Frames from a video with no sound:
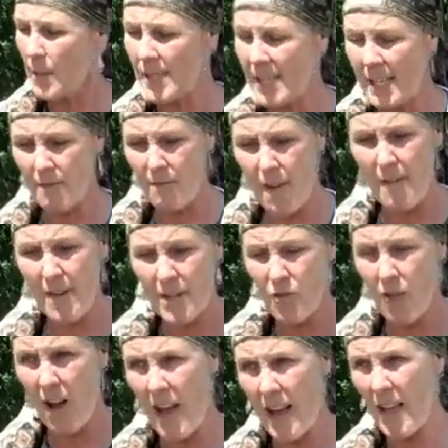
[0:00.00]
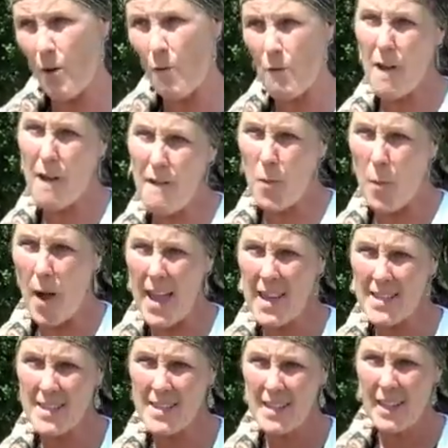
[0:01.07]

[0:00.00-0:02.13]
It was either very dry or very wet.